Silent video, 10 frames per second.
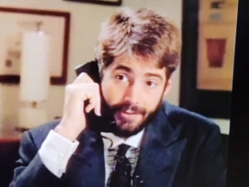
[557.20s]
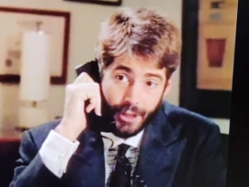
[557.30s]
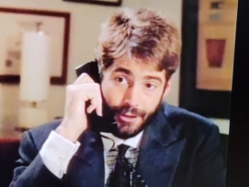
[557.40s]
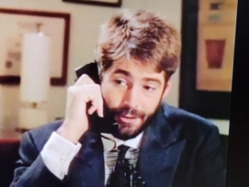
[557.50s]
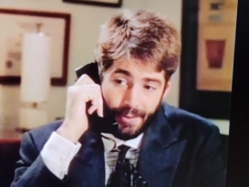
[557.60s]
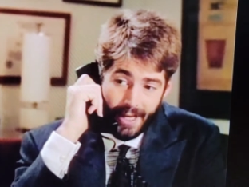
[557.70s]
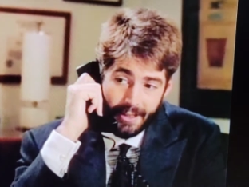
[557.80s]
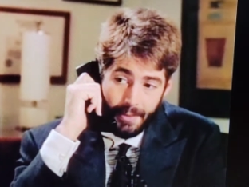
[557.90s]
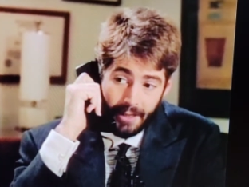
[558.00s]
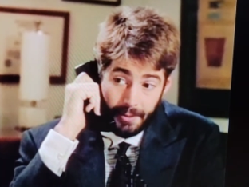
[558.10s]
They've changed their
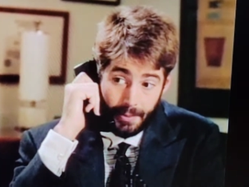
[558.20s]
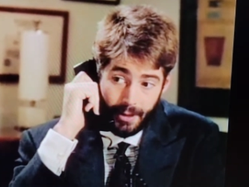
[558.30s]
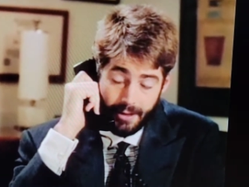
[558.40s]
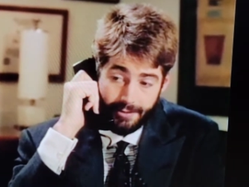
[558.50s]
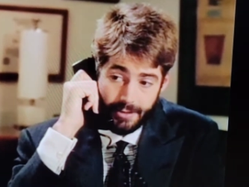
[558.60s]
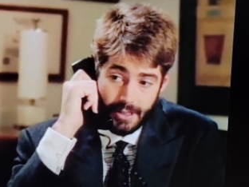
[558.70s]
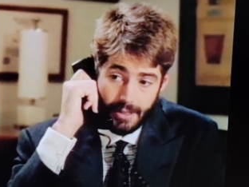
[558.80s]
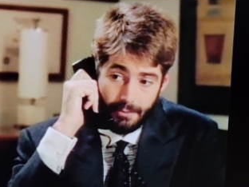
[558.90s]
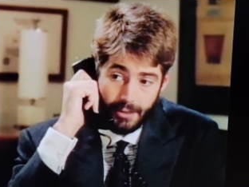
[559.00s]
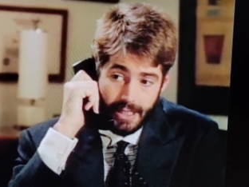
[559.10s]
mind about the part
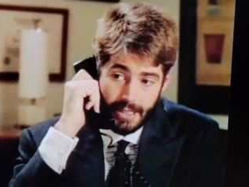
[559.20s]
for some